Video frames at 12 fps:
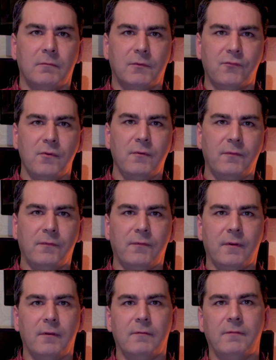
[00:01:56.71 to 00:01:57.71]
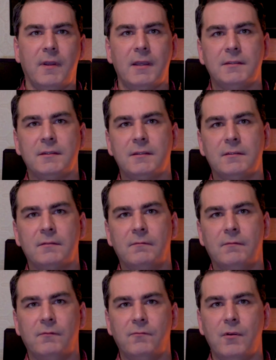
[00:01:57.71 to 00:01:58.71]
truth versus
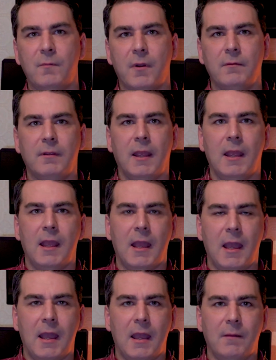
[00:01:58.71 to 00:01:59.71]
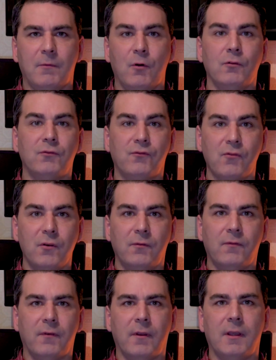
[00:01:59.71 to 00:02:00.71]
rumour, or
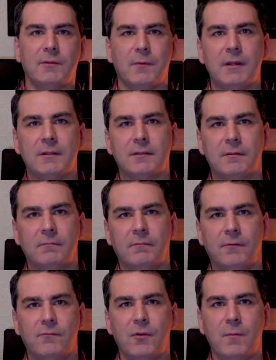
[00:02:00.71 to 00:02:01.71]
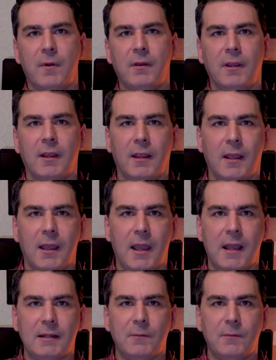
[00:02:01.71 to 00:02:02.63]
truth as well as rumour, and